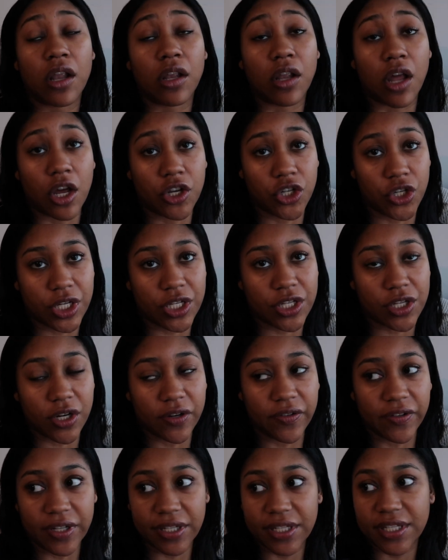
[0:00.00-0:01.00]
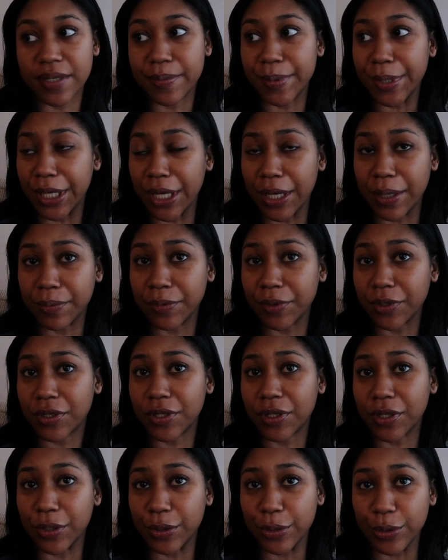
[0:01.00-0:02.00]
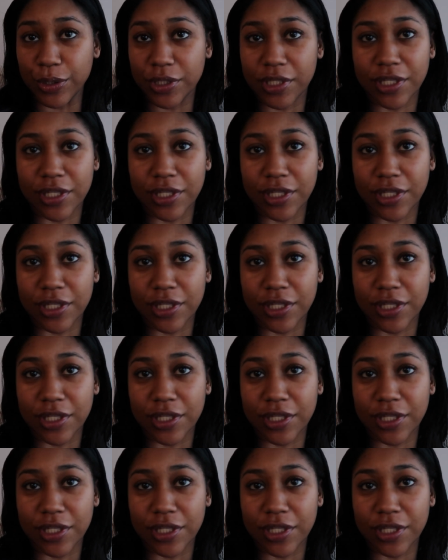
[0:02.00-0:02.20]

a laundry service to pick up your clothes,